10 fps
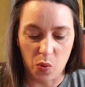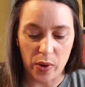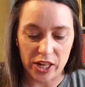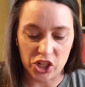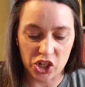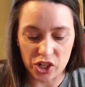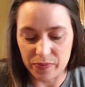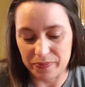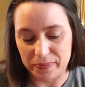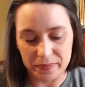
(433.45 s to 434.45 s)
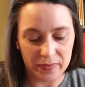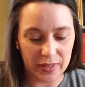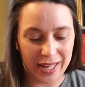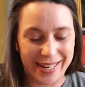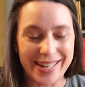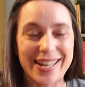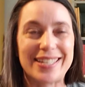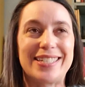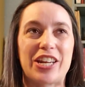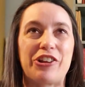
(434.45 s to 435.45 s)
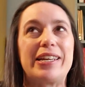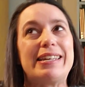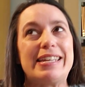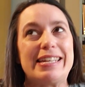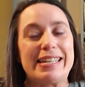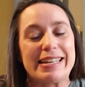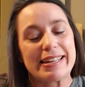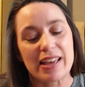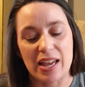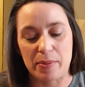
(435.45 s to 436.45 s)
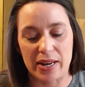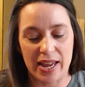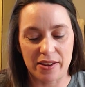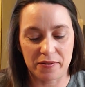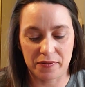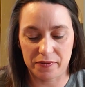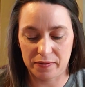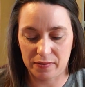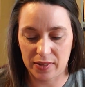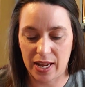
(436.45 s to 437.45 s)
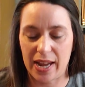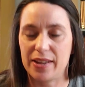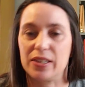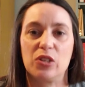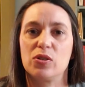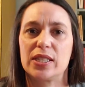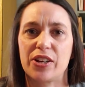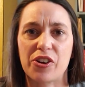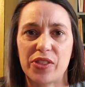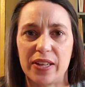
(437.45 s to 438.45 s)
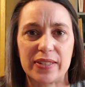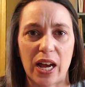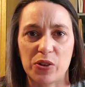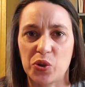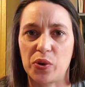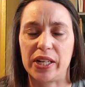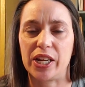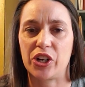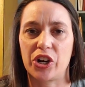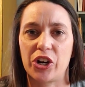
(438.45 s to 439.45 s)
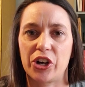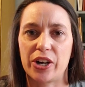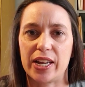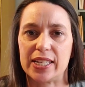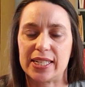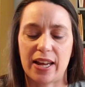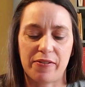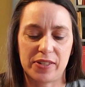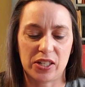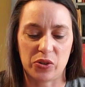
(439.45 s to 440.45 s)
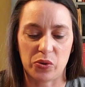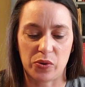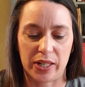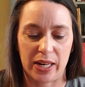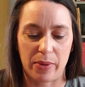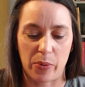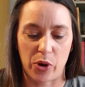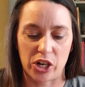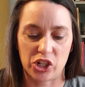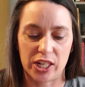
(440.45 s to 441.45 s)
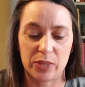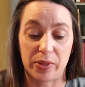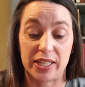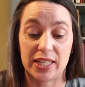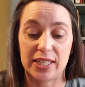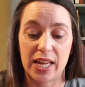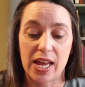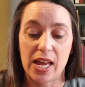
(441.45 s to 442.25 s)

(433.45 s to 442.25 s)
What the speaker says: which I didn't necessarily need. I mean, I use their Thieves household cleaner and stuff to clean my brushes, but this is